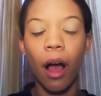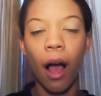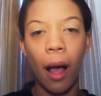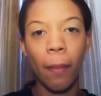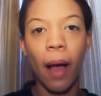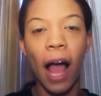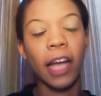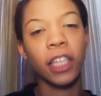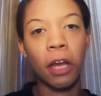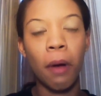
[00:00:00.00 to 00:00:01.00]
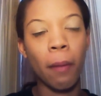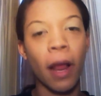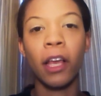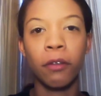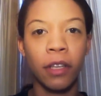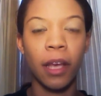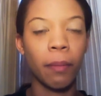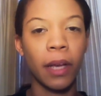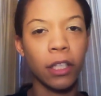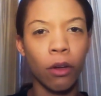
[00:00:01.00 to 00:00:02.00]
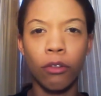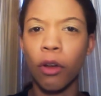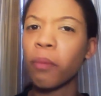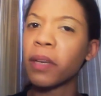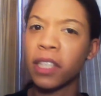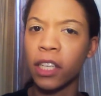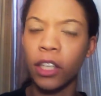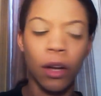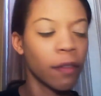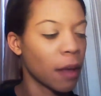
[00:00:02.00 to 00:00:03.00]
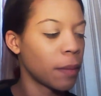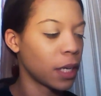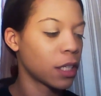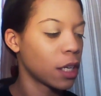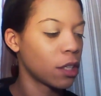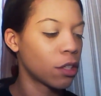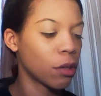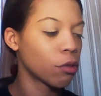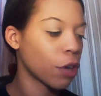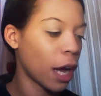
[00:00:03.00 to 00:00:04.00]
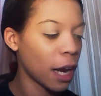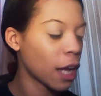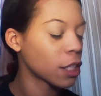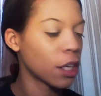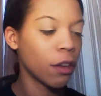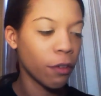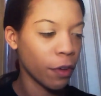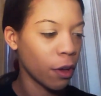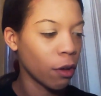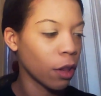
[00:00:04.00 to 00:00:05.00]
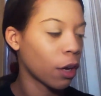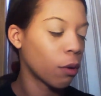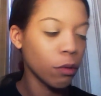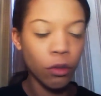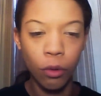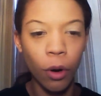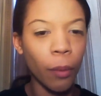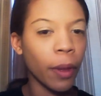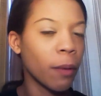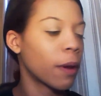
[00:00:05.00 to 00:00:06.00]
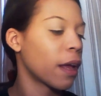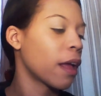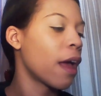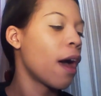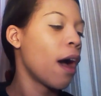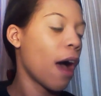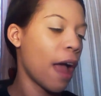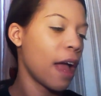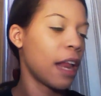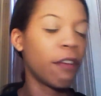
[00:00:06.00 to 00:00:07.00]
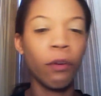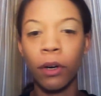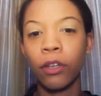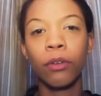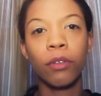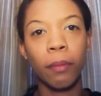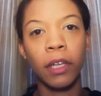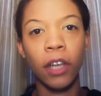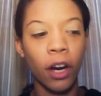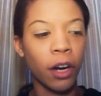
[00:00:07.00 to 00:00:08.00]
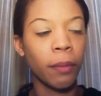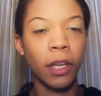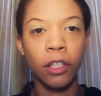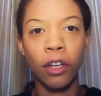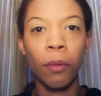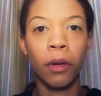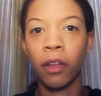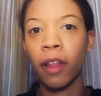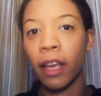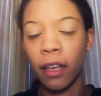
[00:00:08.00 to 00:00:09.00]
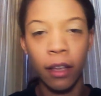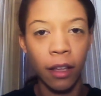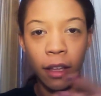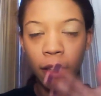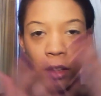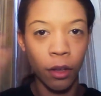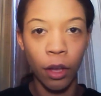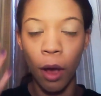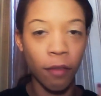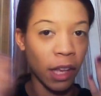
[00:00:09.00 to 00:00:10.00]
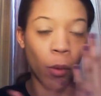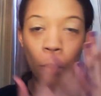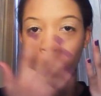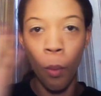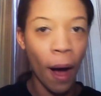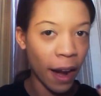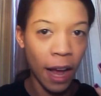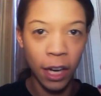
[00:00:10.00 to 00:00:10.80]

eyeshadow. I'm not using it because it goes along with my skin tone, if that makes sense. So try it out, see how you feel, like go in the store, play with it. And if you want to do something darker because you don't want to look like you have like white